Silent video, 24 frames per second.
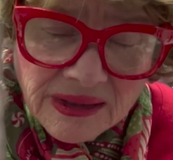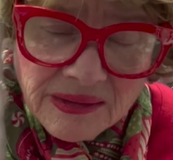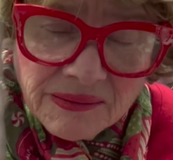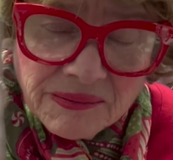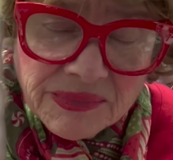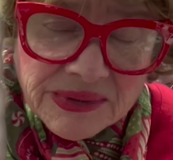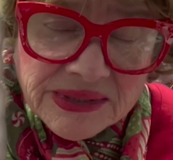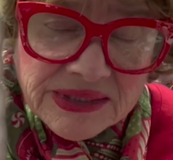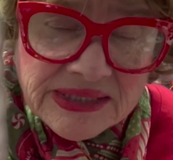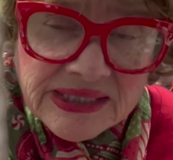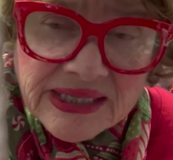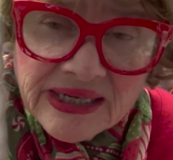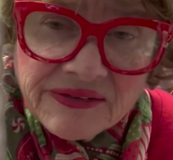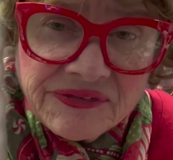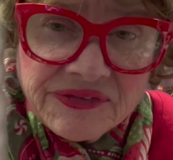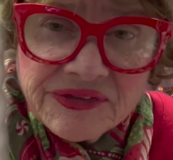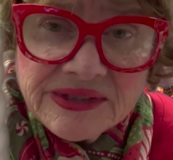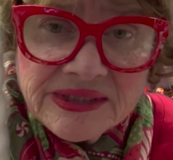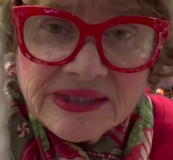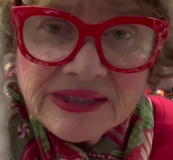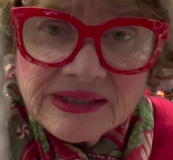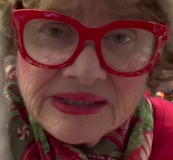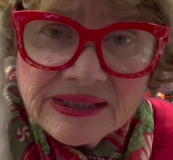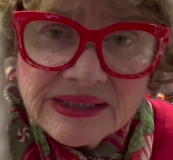But
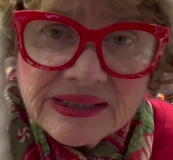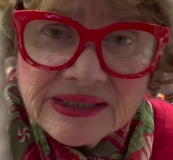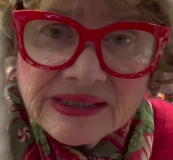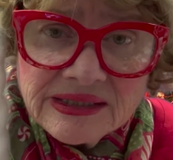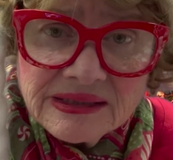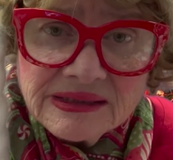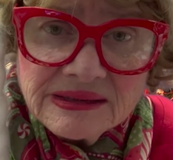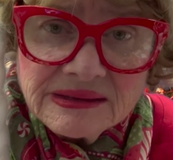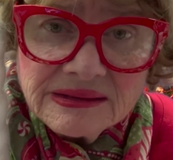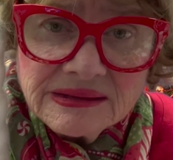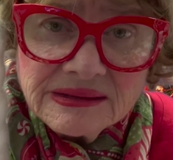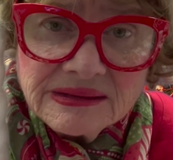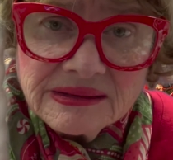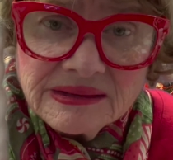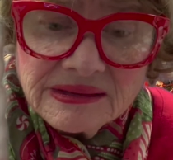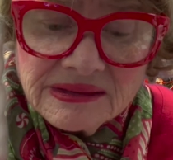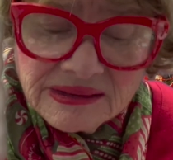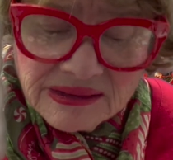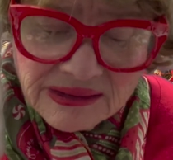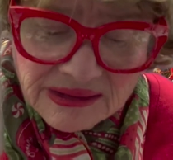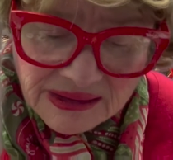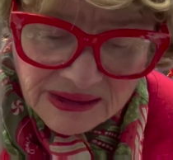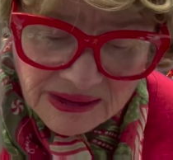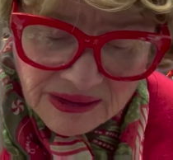definitely,
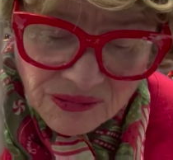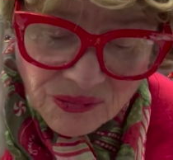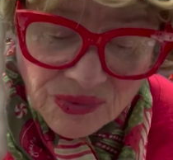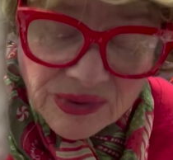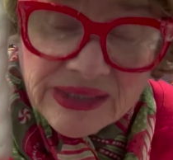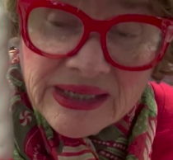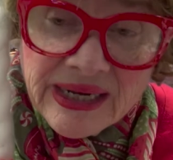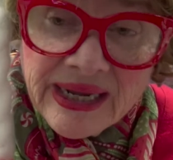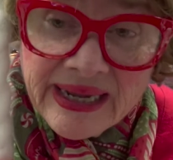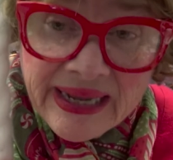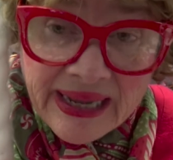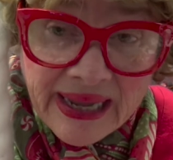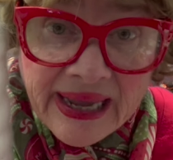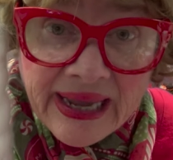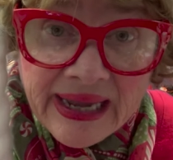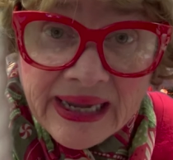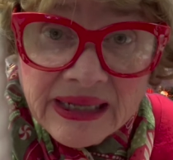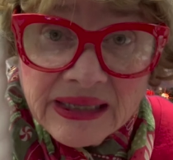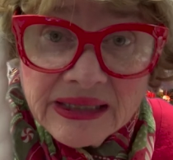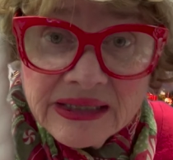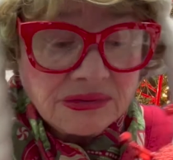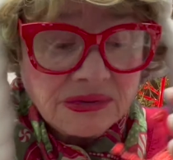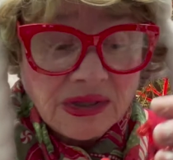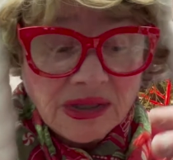when I hang this